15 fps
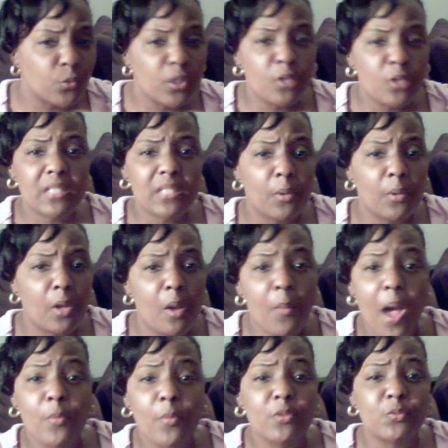when you was coming home.
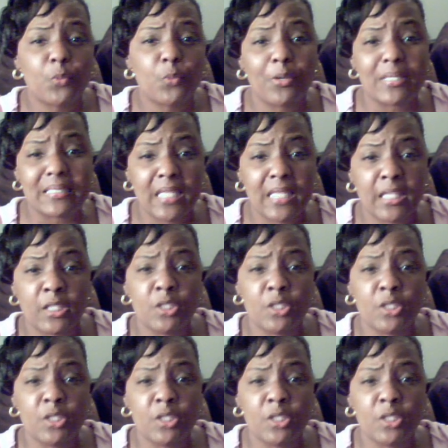I was worried sick.